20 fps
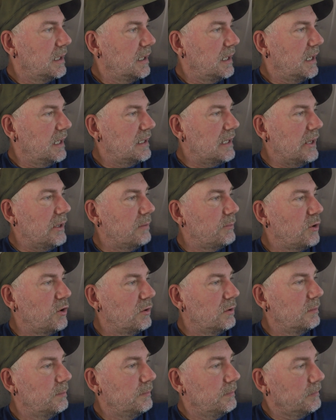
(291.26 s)
And now I'm
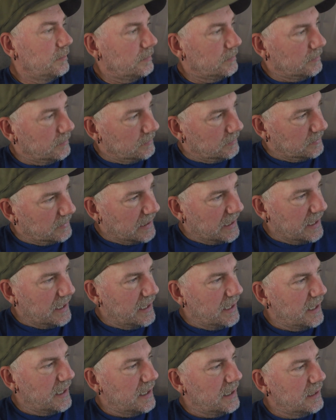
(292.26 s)
home.
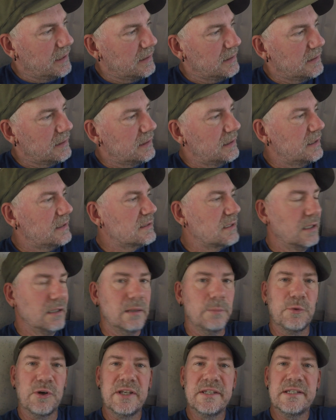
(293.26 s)
And it's a
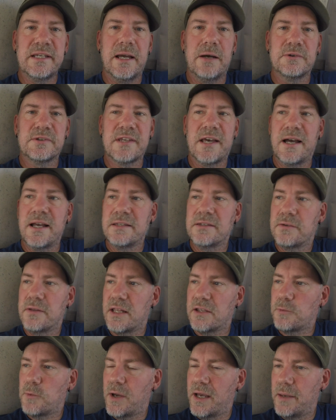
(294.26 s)
little breezy outside, so
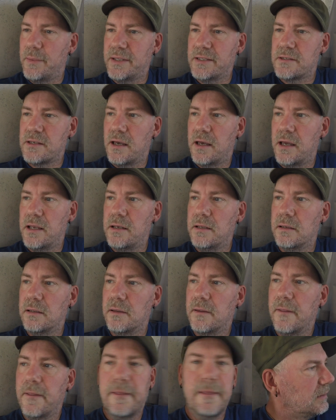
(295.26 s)
that's why I'm inside.
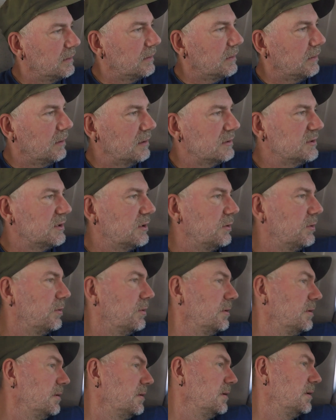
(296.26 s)

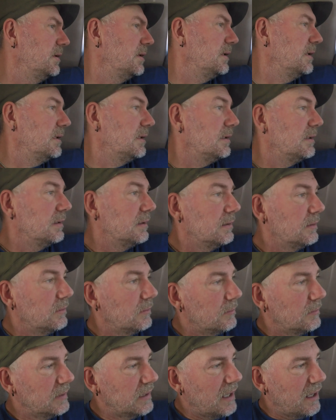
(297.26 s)
Also,
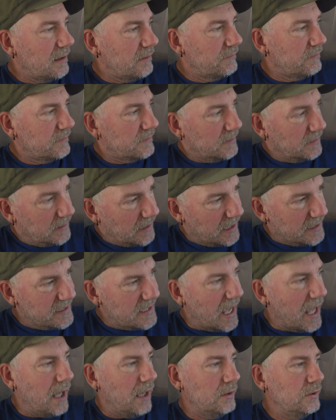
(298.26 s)
we have a
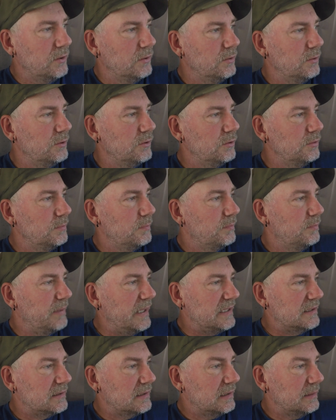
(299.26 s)
Yahoo who
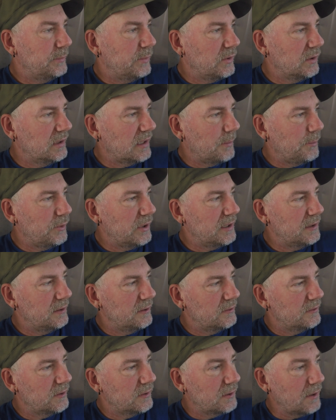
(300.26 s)
basically pulled up in
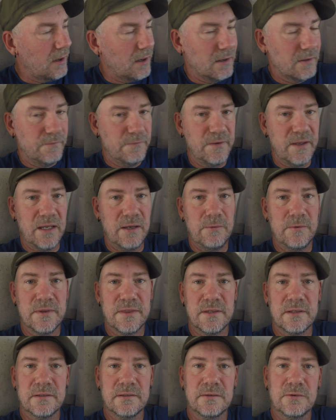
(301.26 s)
his RV
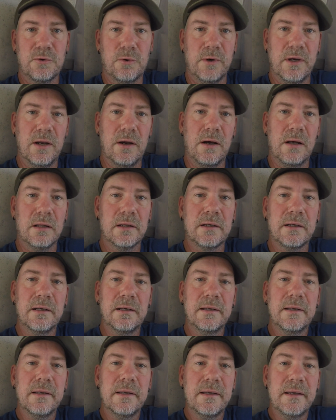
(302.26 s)
with his toy hauler
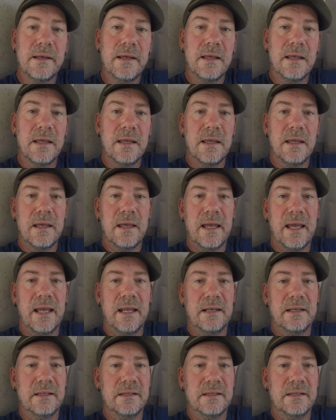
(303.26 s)
and